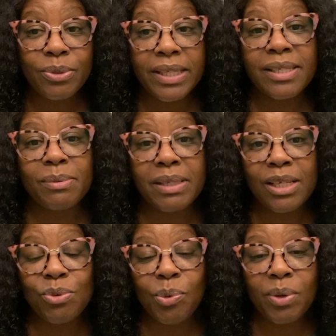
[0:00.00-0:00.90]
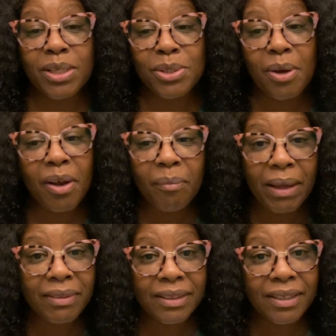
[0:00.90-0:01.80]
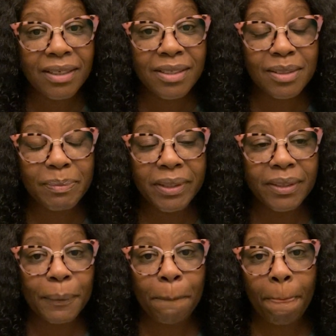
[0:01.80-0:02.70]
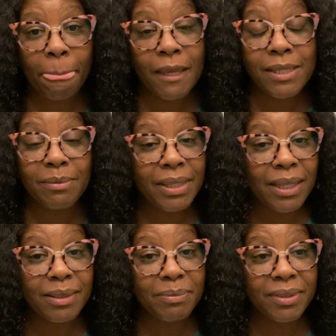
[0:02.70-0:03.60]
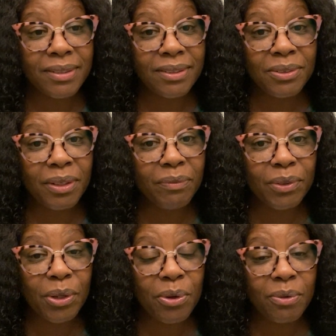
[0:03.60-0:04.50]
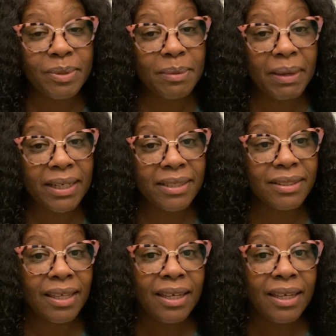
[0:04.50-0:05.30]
that sometimes we want to talk about things, but sometimes you never know if somebody's